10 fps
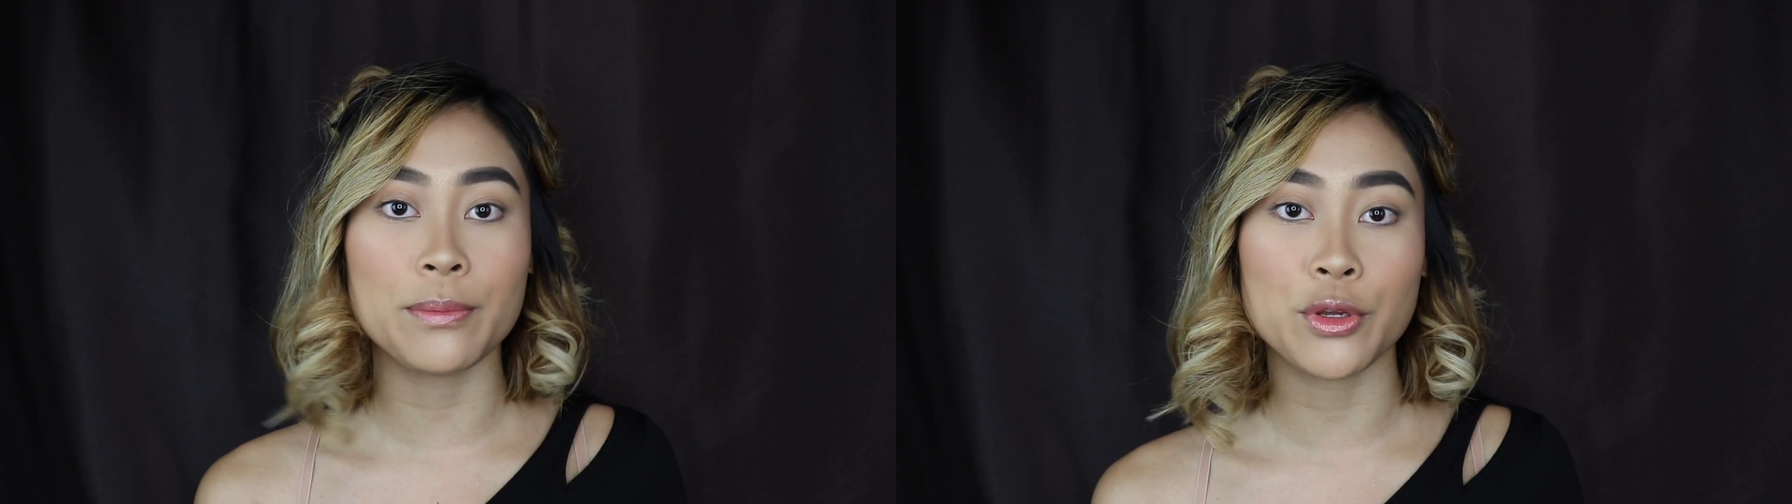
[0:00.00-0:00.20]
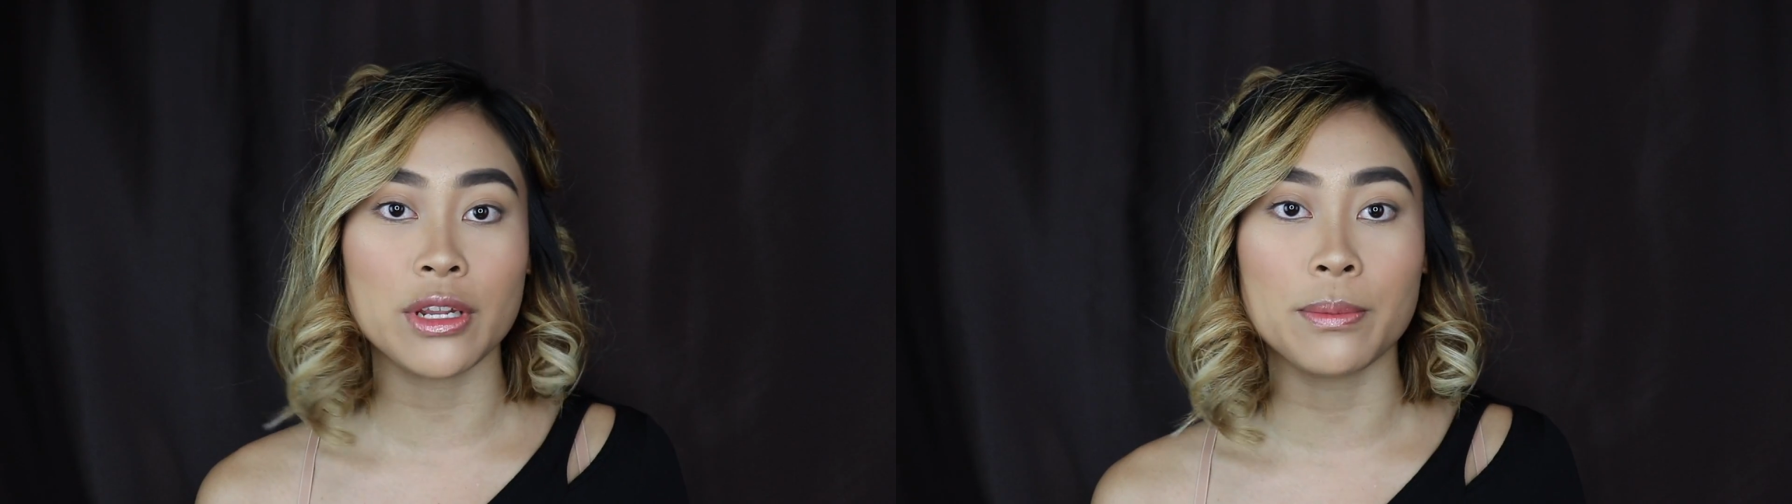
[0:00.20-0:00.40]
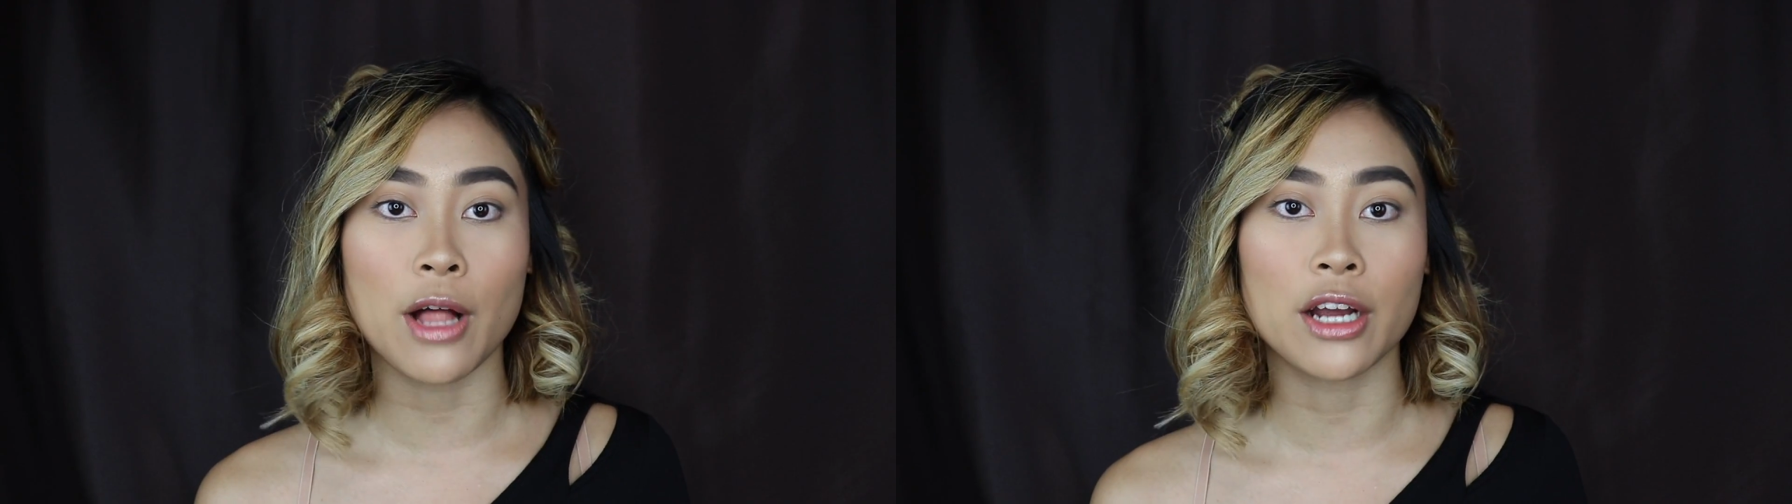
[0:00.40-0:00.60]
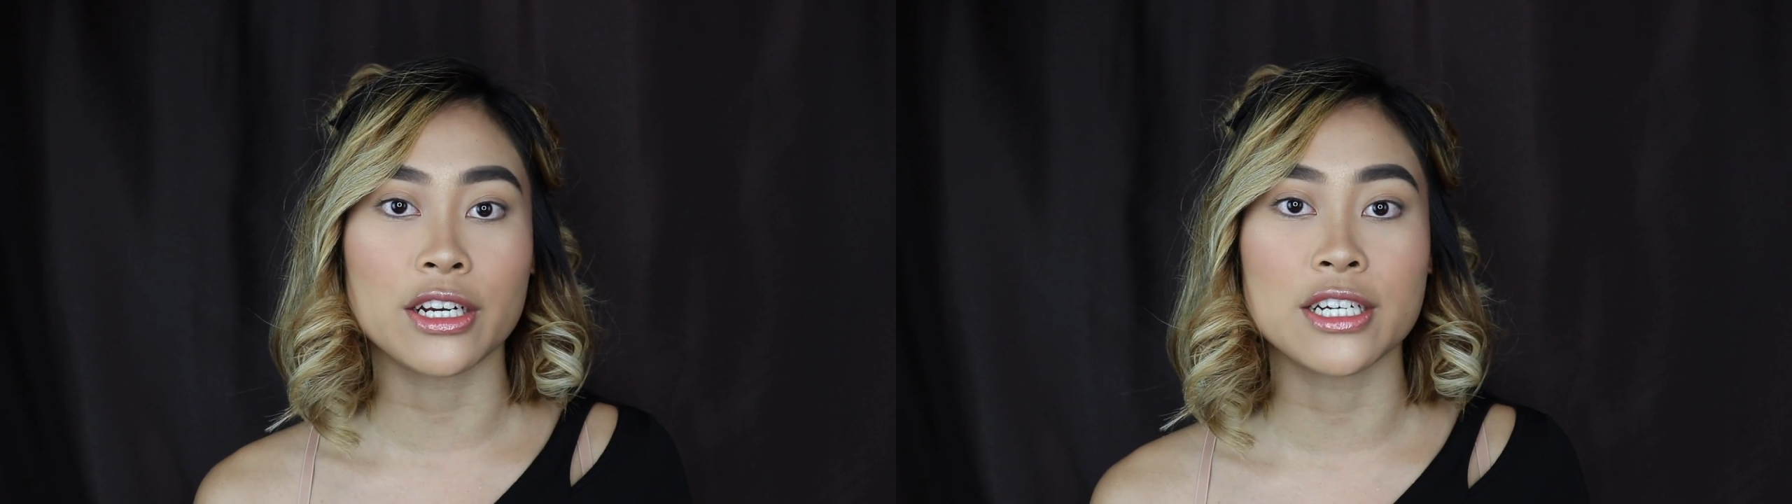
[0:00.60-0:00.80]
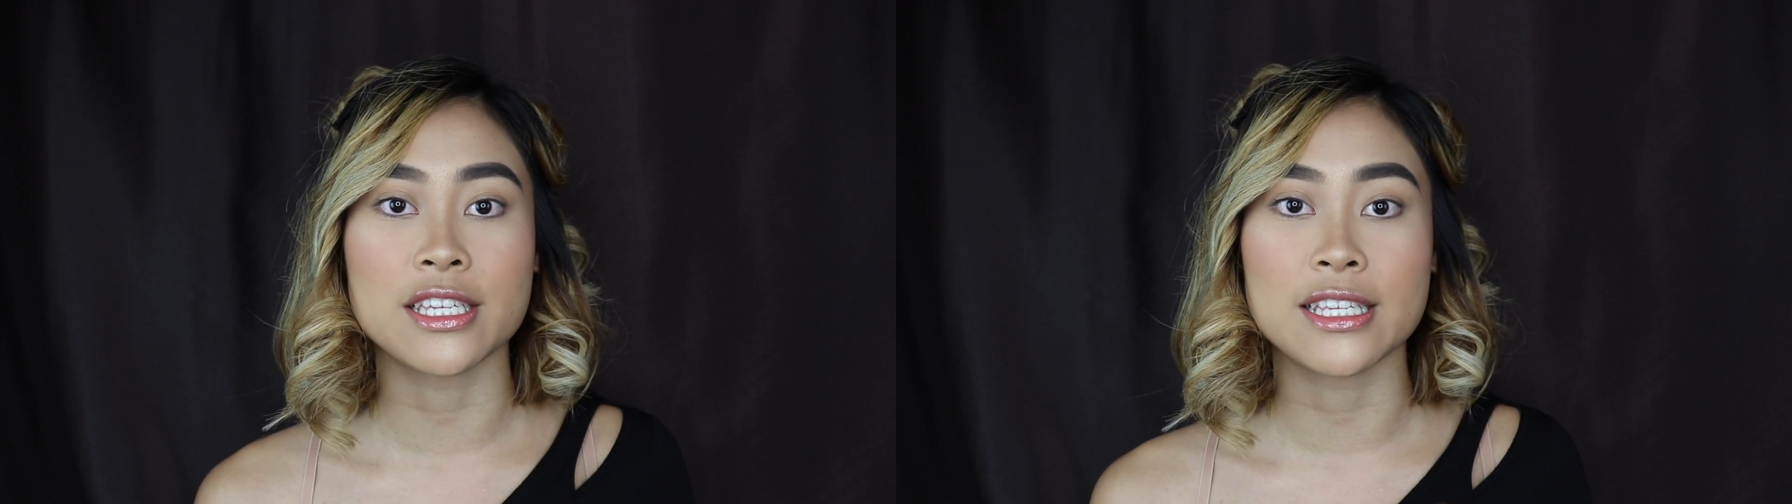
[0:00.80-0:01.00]
beauty
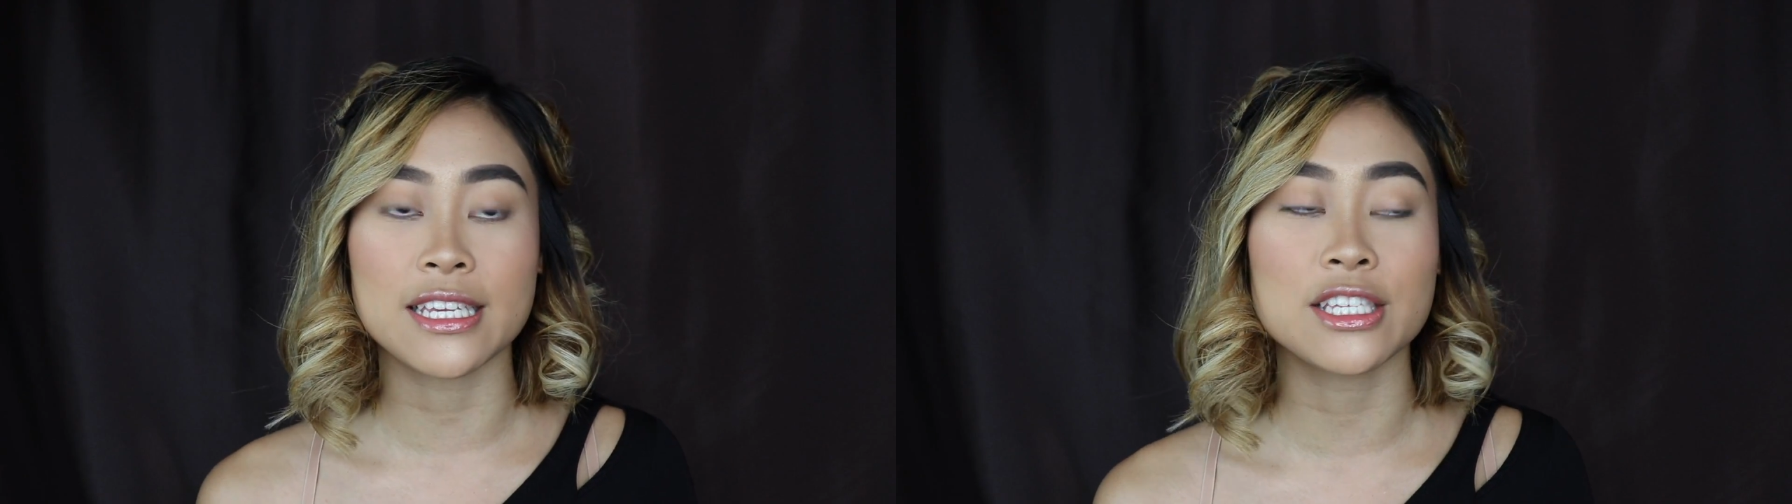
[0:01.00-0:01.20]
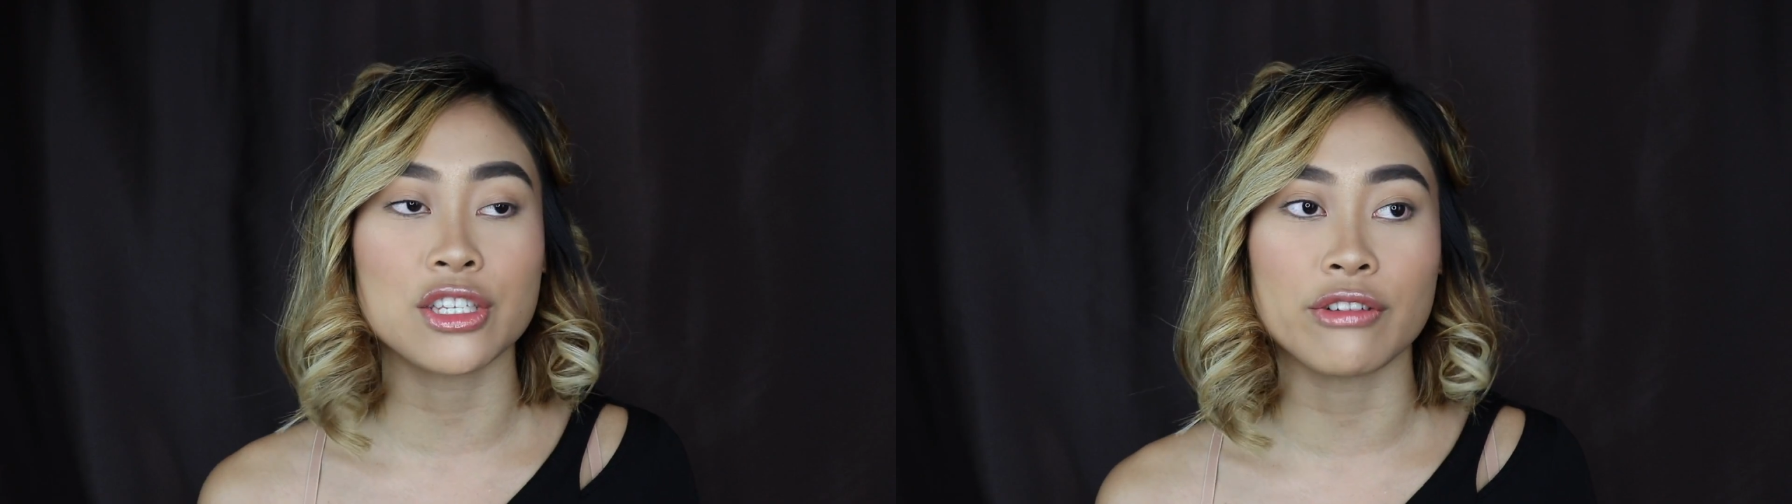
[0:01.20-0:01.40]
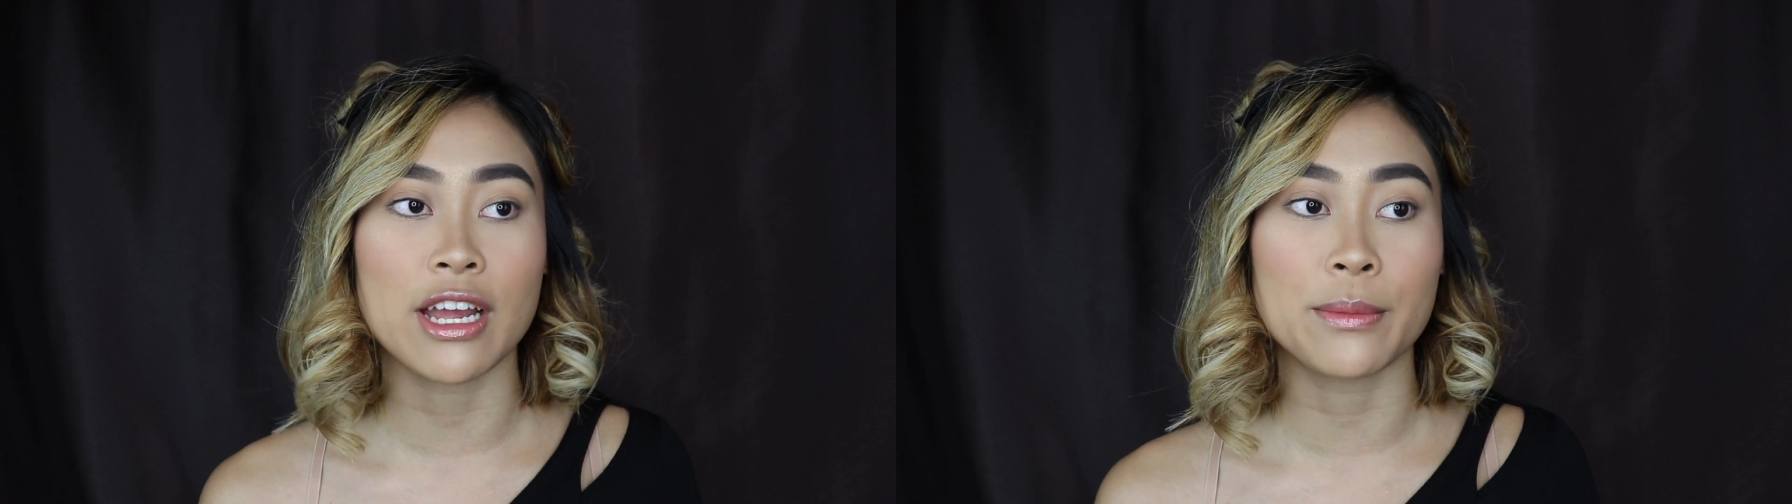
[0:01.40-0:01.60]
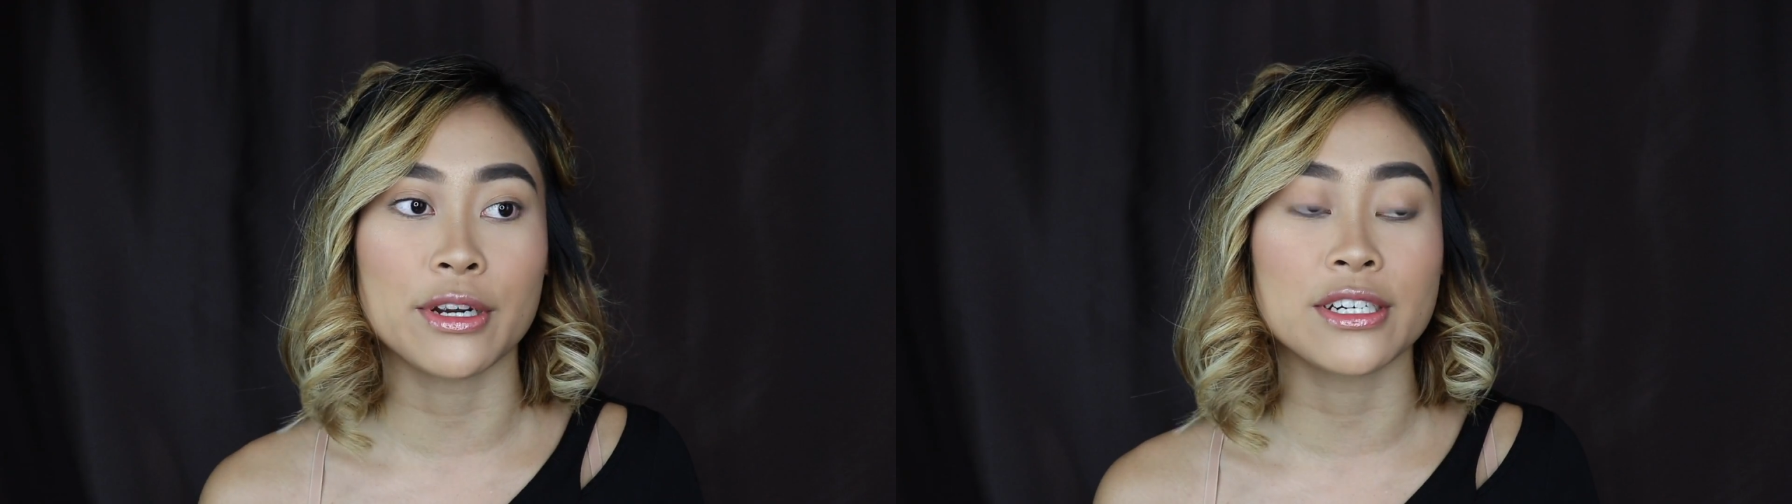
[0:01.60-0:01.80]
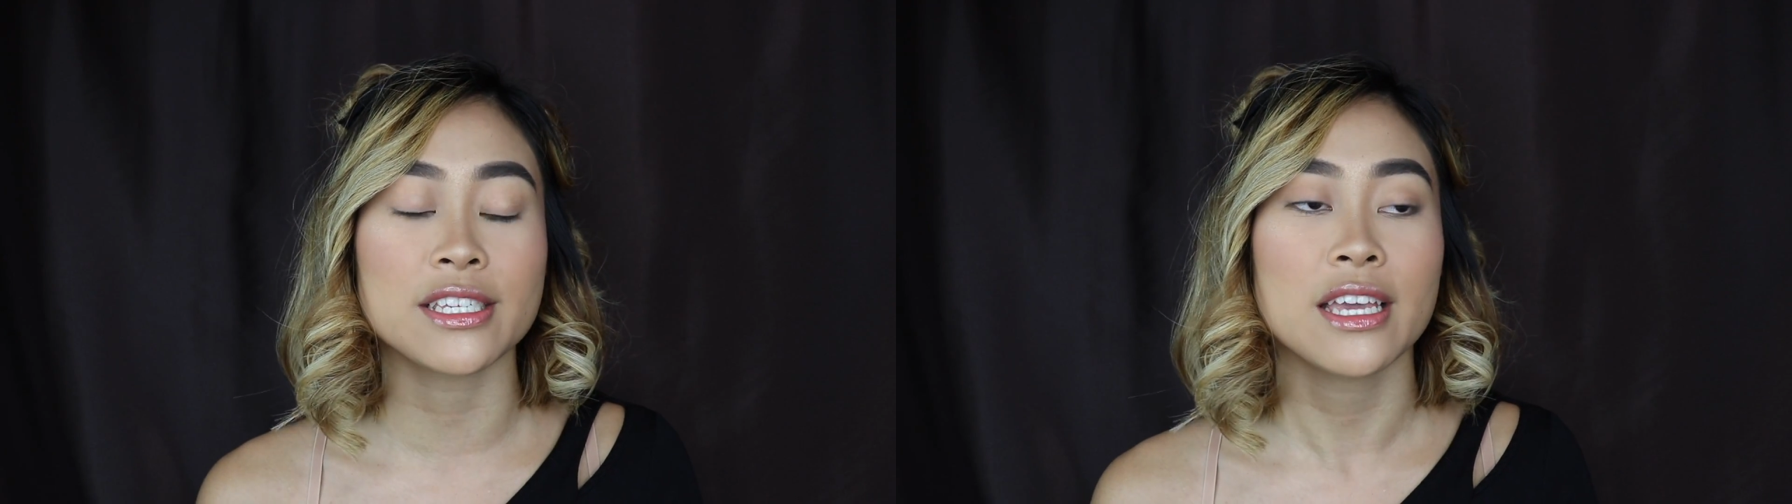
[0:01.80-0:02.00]
bloggers and
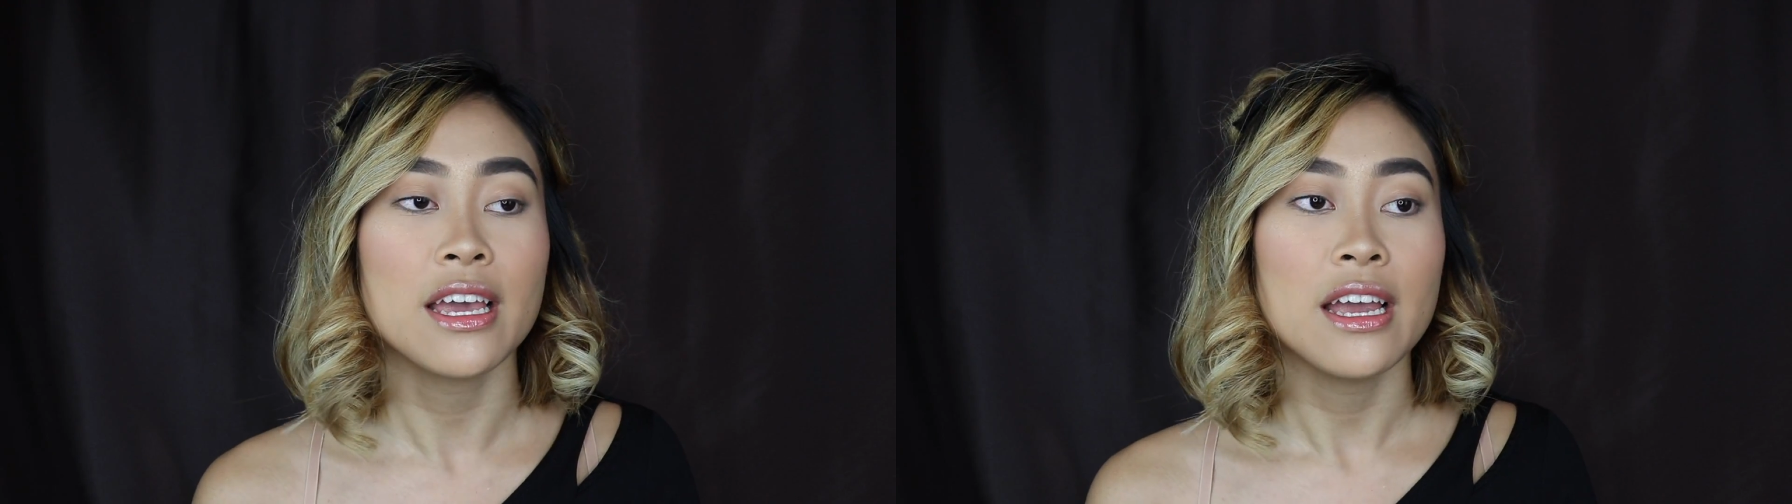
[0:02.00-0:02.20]
Instagrammers